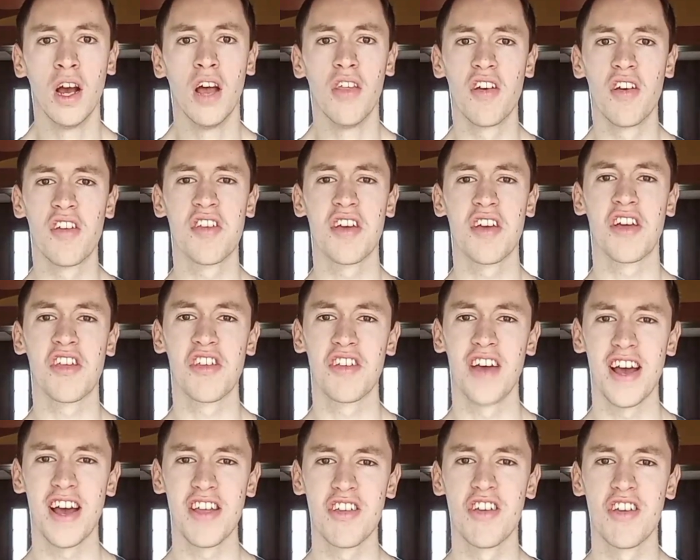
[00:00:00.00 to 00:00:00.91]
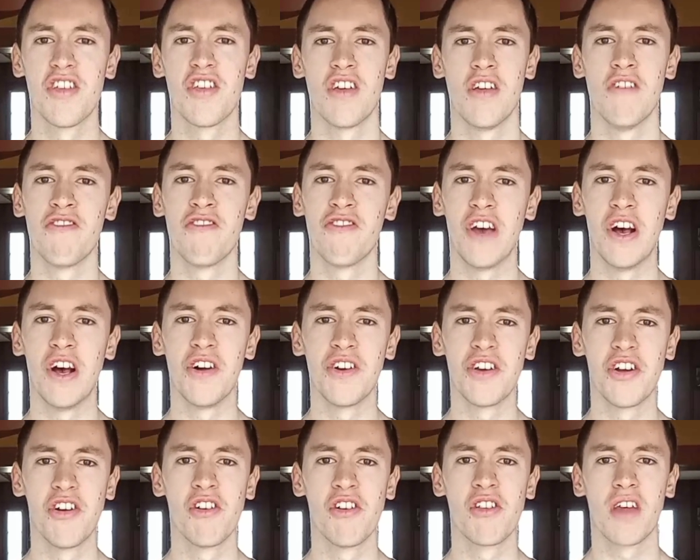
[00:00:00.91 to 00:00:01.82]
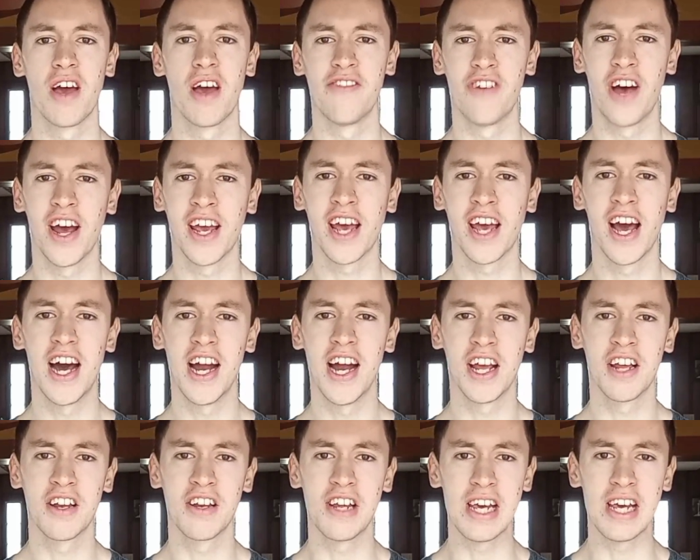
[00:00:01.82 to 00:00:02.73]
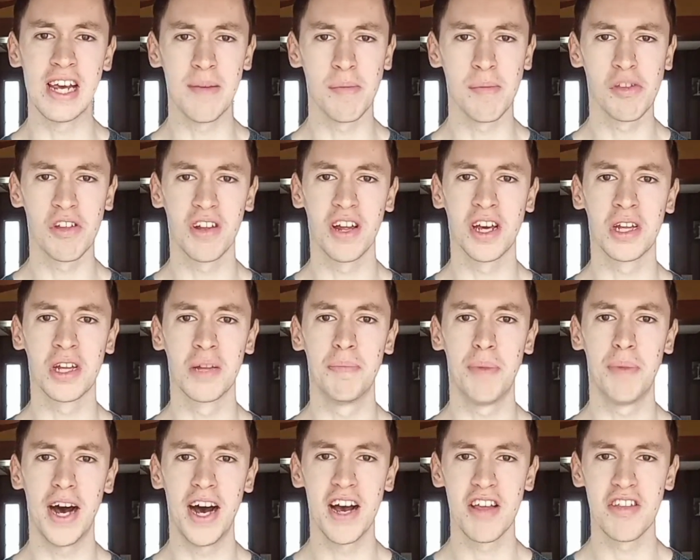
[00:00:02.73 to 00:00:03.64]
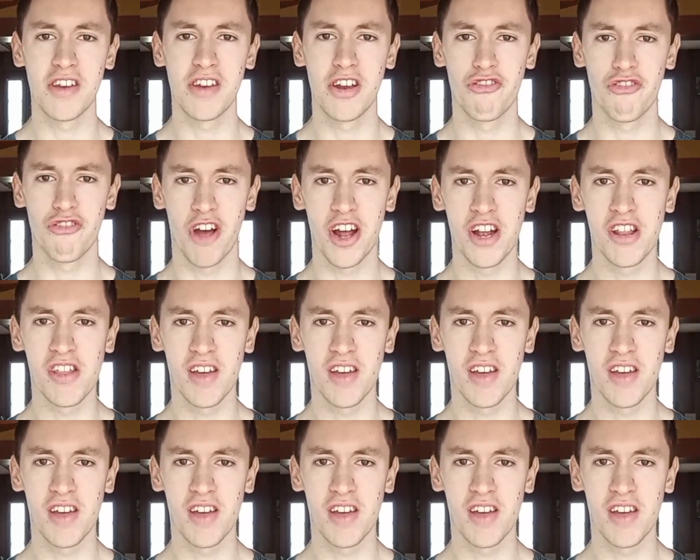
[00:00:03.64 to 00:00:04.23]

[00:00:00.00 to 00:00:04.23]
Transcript: The successes and failures of iconic teams like the Boston Red